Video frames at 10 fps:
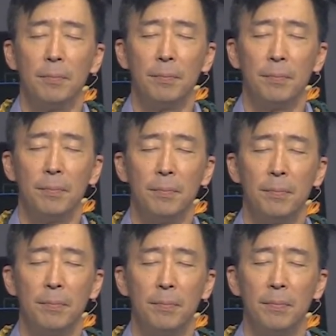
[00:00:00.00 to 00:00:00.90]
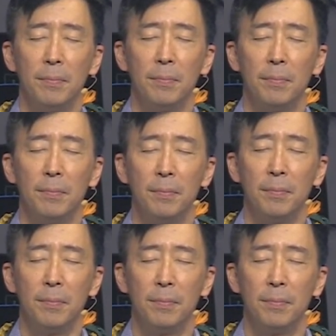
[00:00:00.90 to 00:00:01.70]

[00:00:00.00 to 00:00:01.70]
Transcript: No one is speaking in this clip.